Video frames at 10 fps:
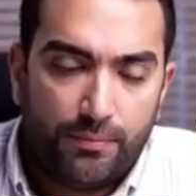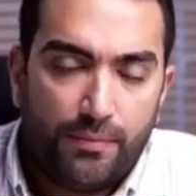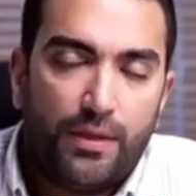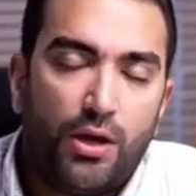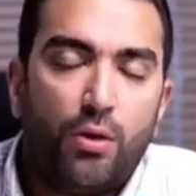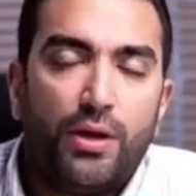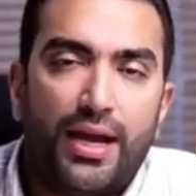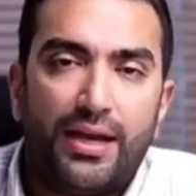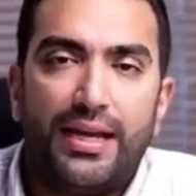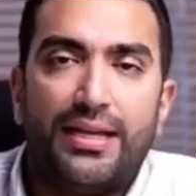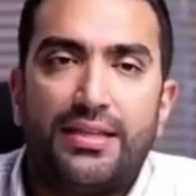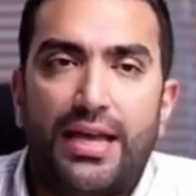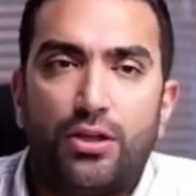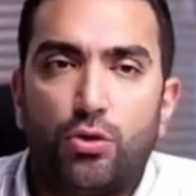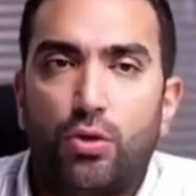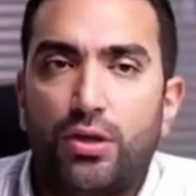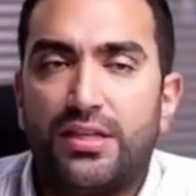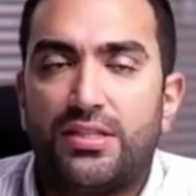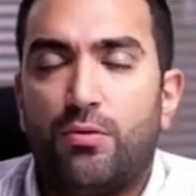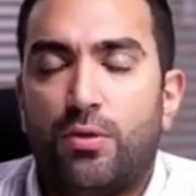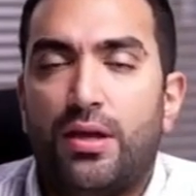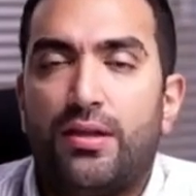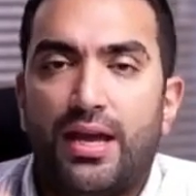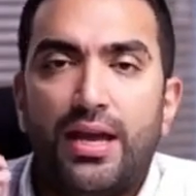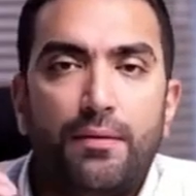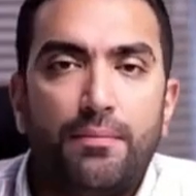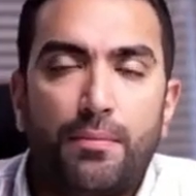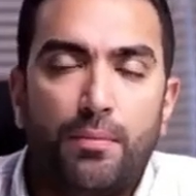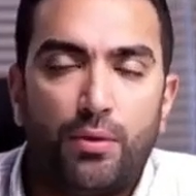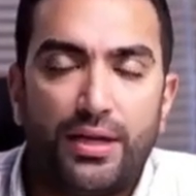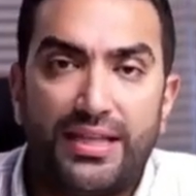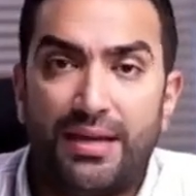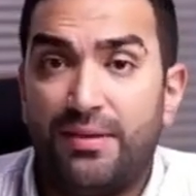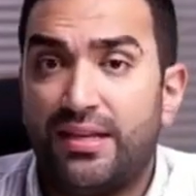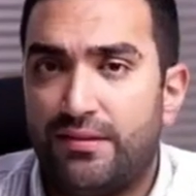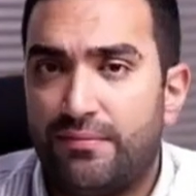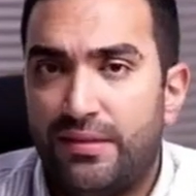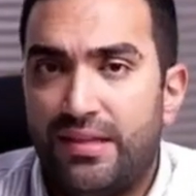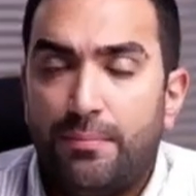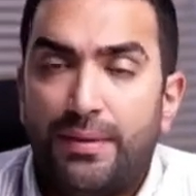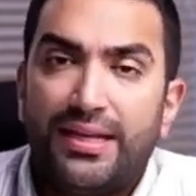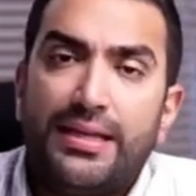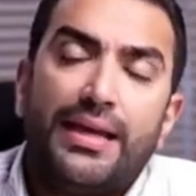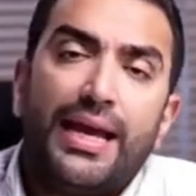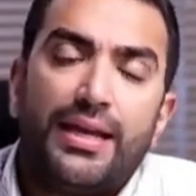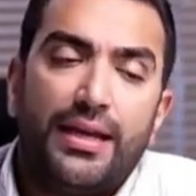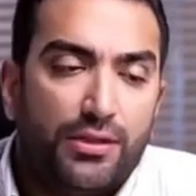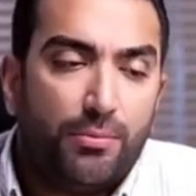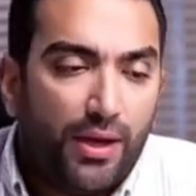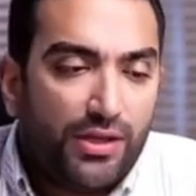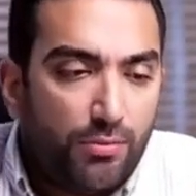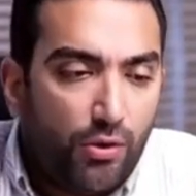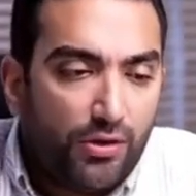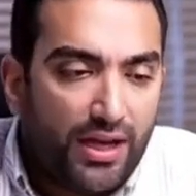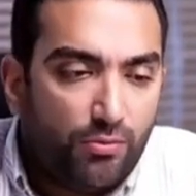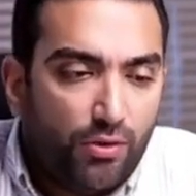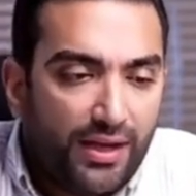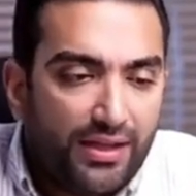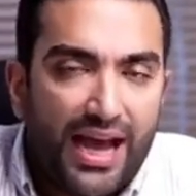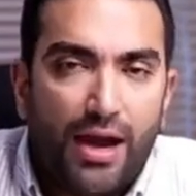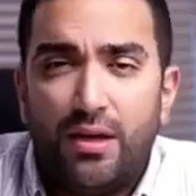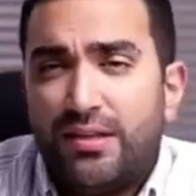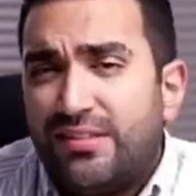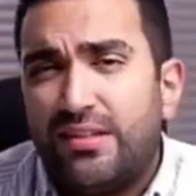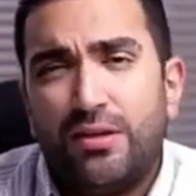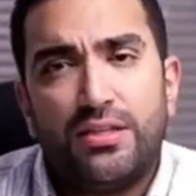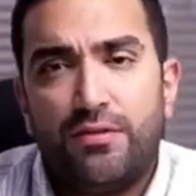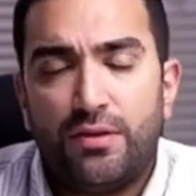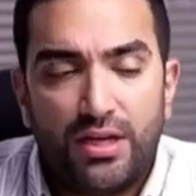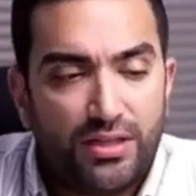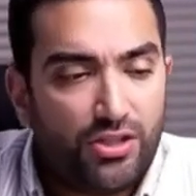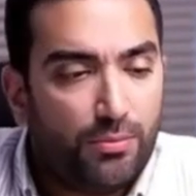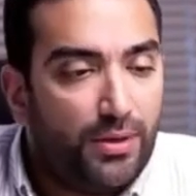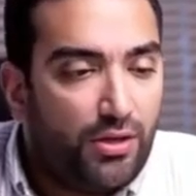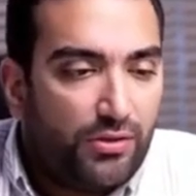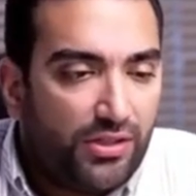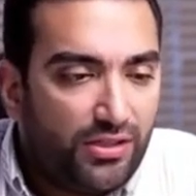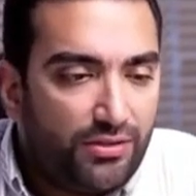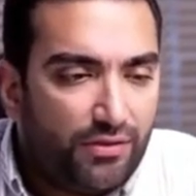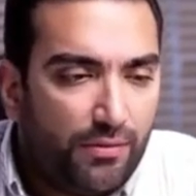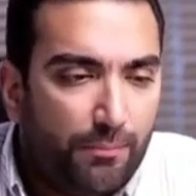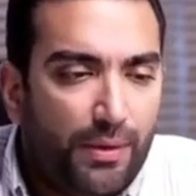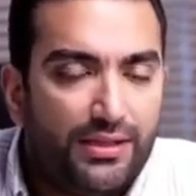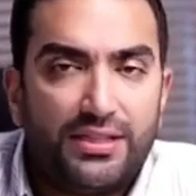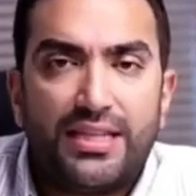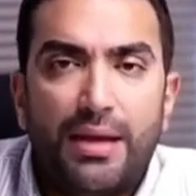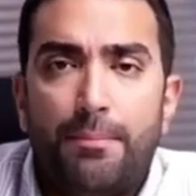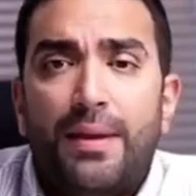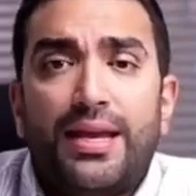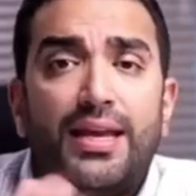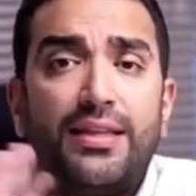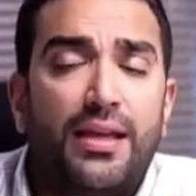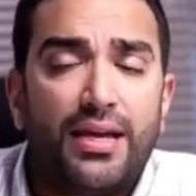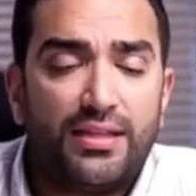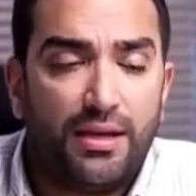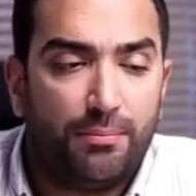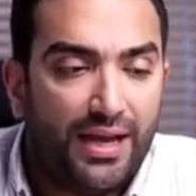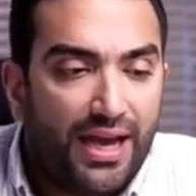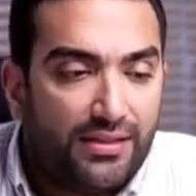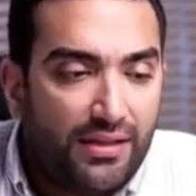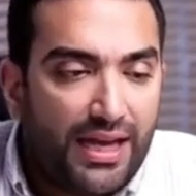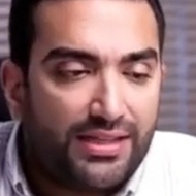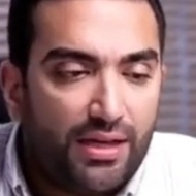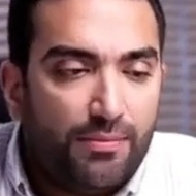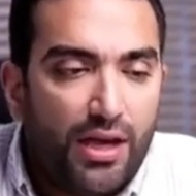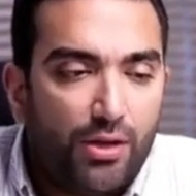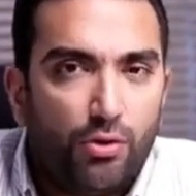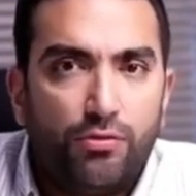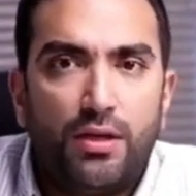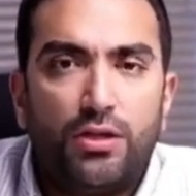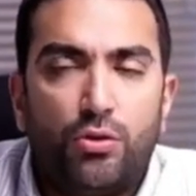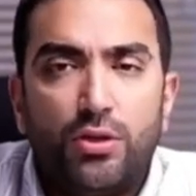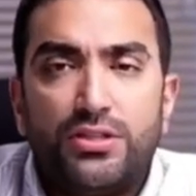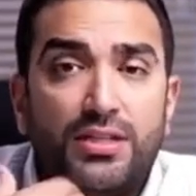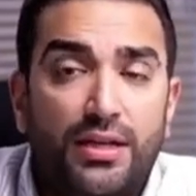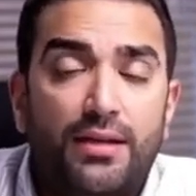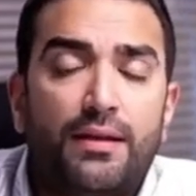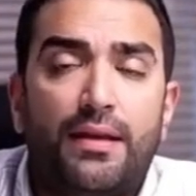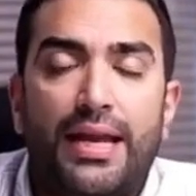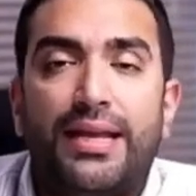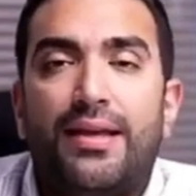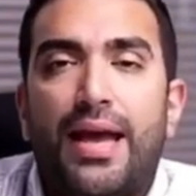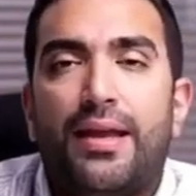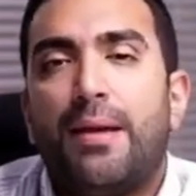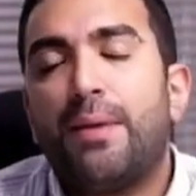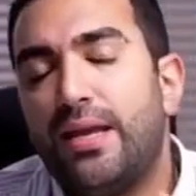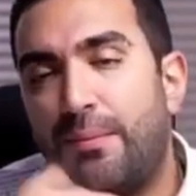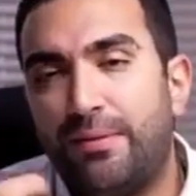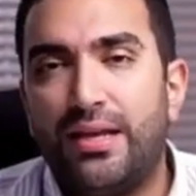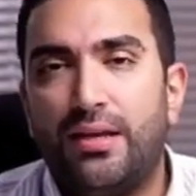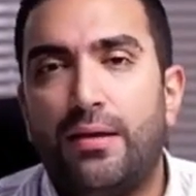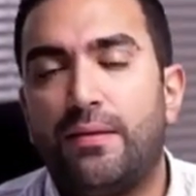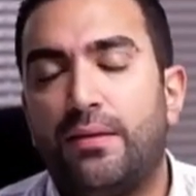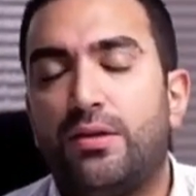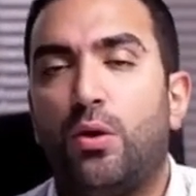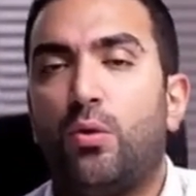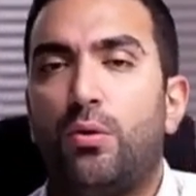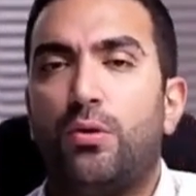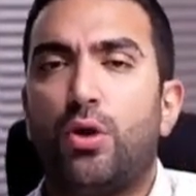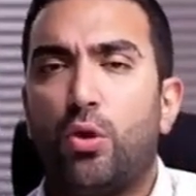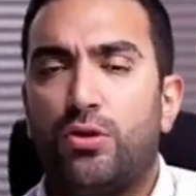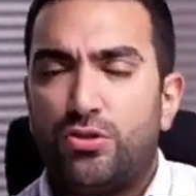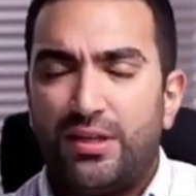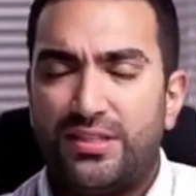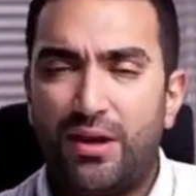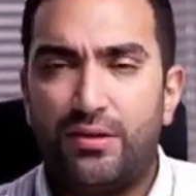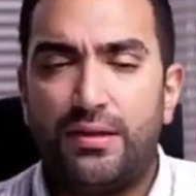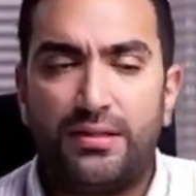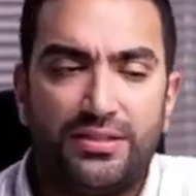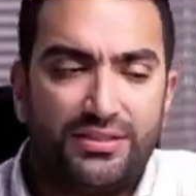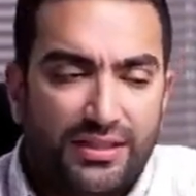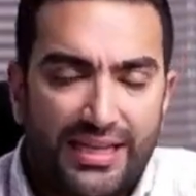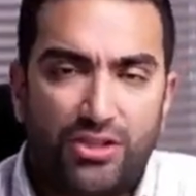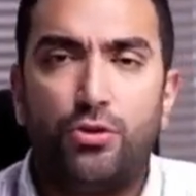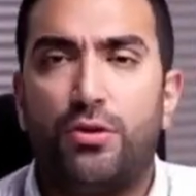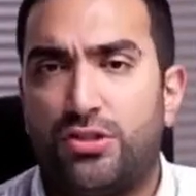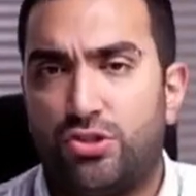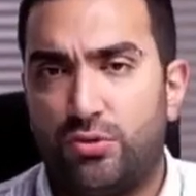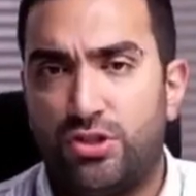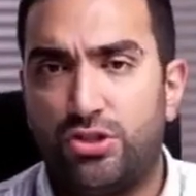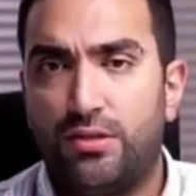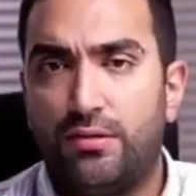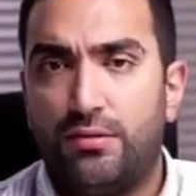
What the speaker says: No data inside Google is in real time. What does that mean? It means that it is possible that right now a series of clicks are being received, but this campaign has not yet passed. And the available fund you are seeing has not yet been updated. So don't stress out. This is a natural situation.